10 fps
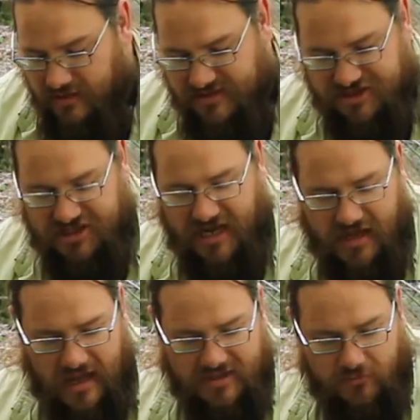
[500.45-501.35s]

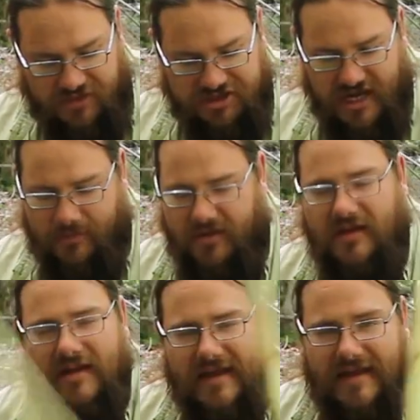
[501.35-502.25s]
to reshape it
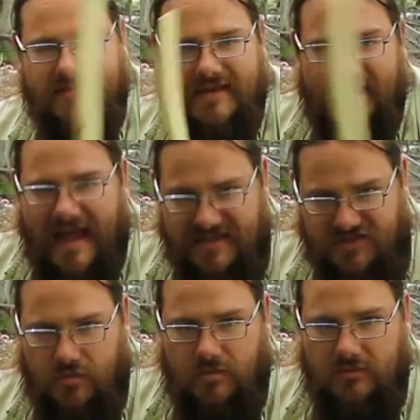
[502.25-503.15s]
into the
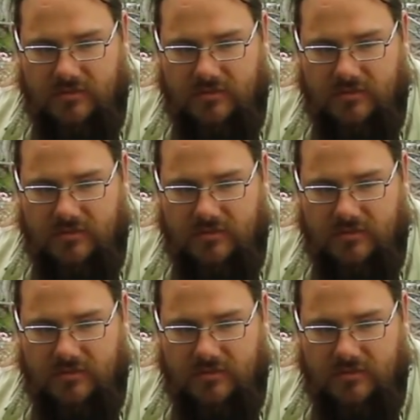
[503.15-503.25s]
next tool,